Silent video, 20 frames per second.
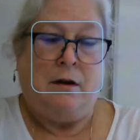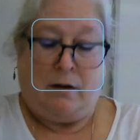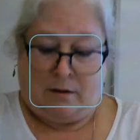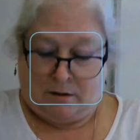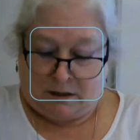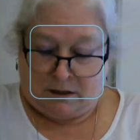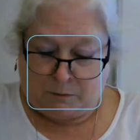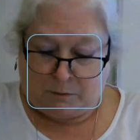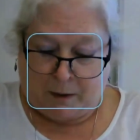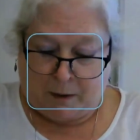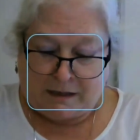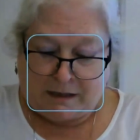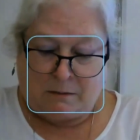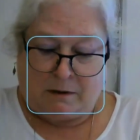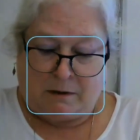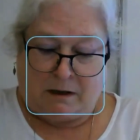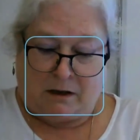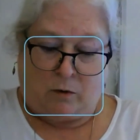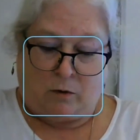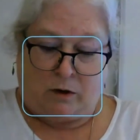
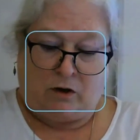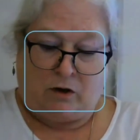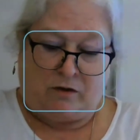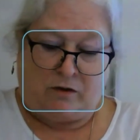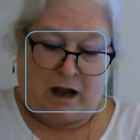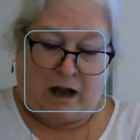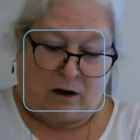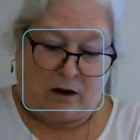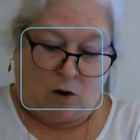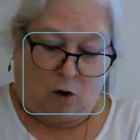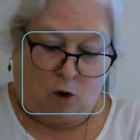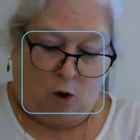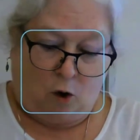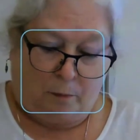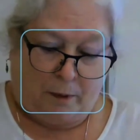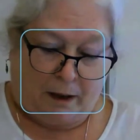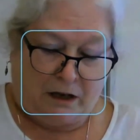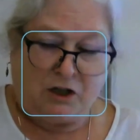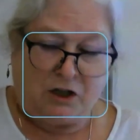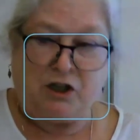specimen where you've got a whole
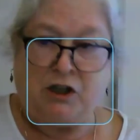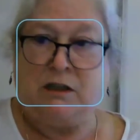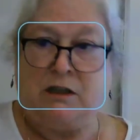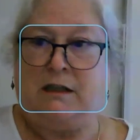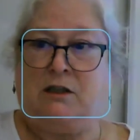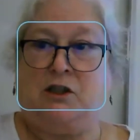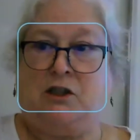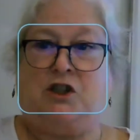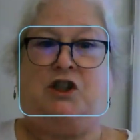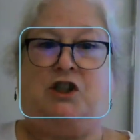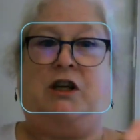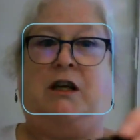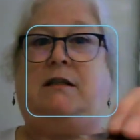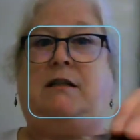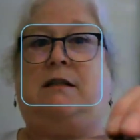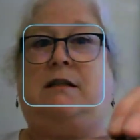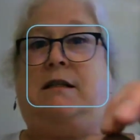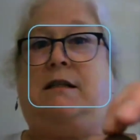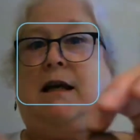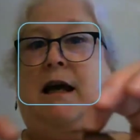bunch of these
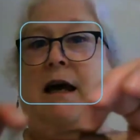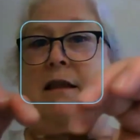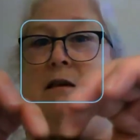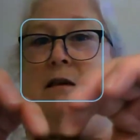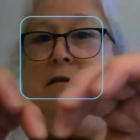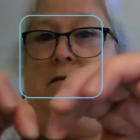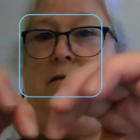sheets together